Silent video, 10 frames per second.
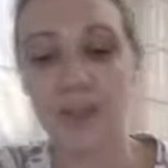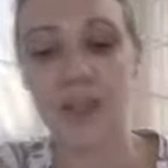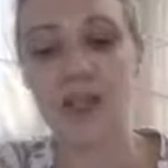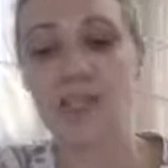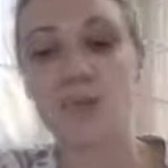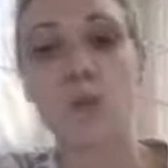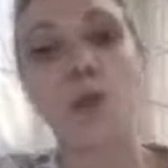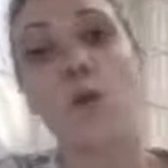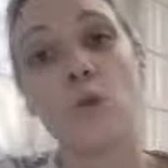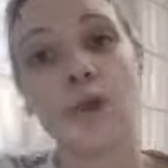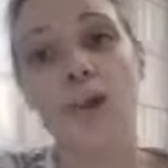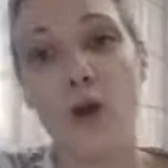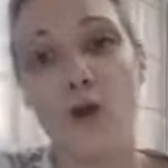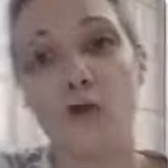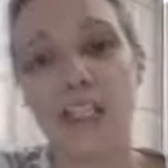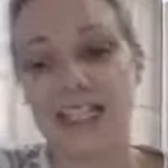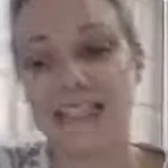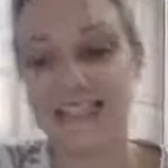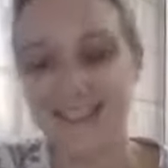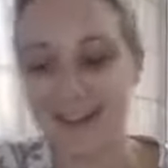it's what we hold
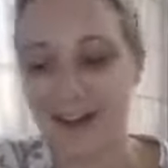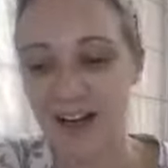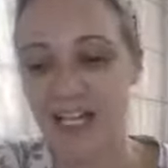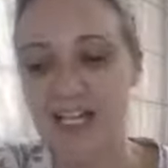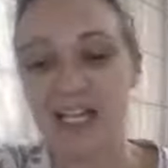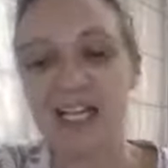inside